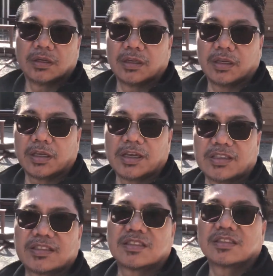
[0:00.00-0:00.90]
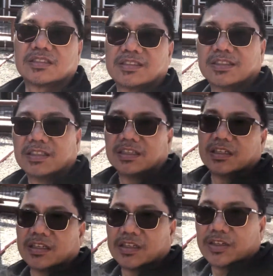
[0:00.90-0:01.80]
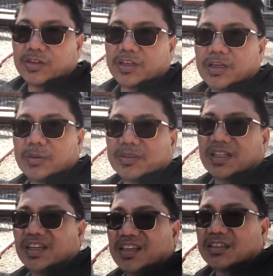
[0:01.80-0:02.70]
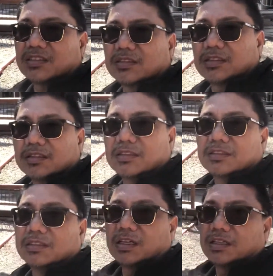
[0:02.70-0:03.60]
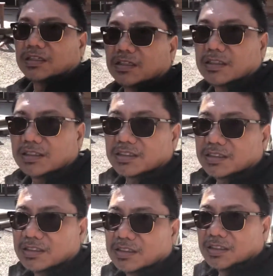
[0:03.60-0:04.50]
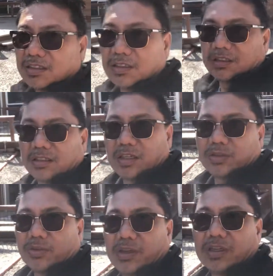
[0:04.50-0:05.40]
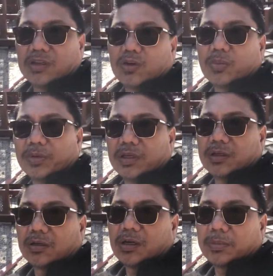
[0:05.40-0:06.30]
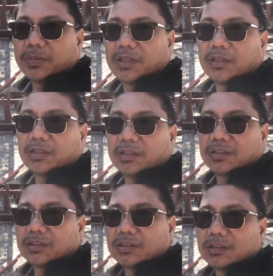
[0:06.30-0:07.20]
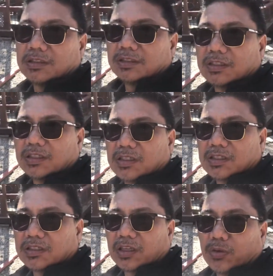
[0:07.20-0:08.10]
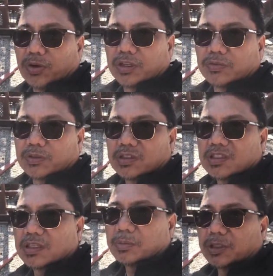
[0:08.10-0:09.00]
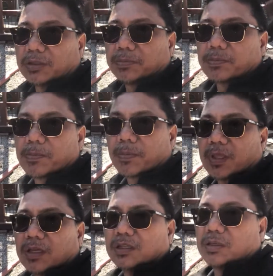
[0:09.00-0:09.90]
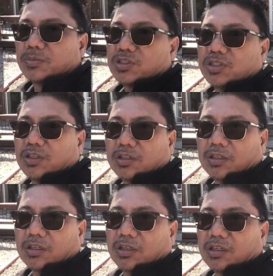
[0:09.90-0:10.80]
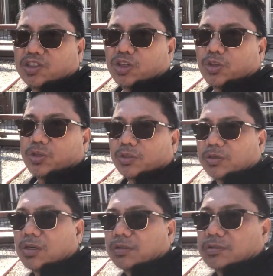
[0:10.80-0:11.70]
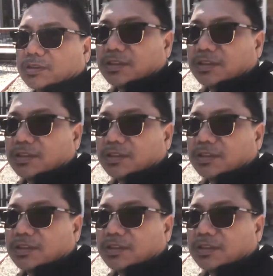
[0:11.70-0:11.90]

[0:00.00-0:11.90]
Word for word: Hey guys, here I am at the lake, uh, getting ready to open her up and uh, get ready for the summer. Let me uh, show you around.